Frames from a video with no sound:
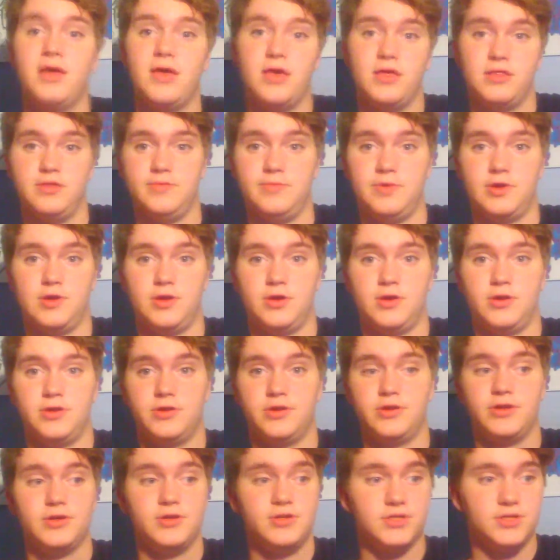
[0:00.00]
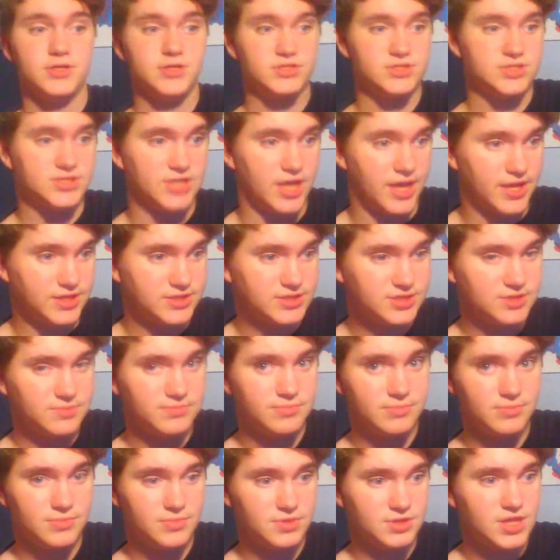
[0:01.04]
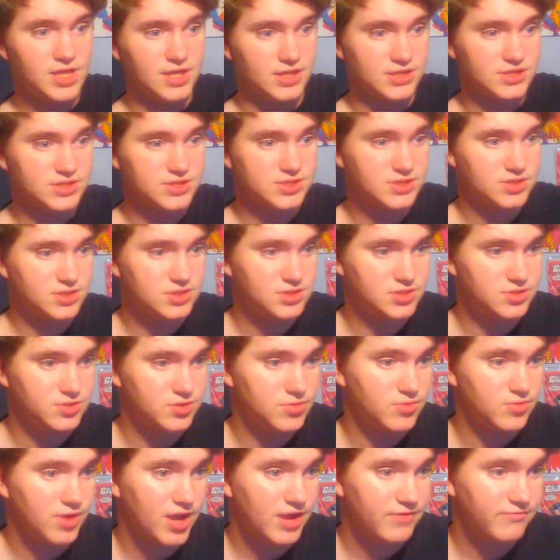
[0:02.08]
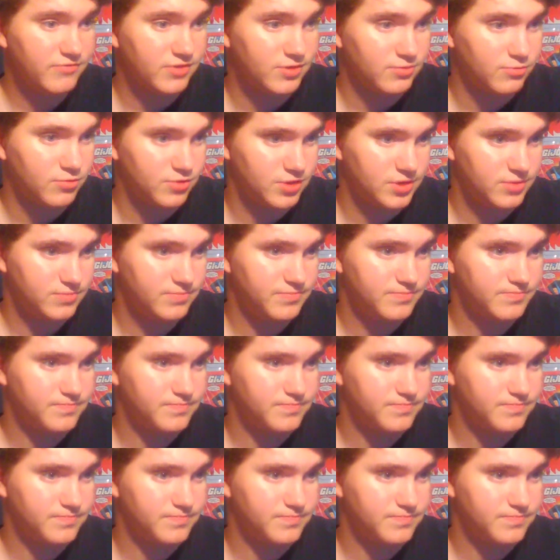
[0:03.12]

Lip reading: the Beyonder says this to everyone.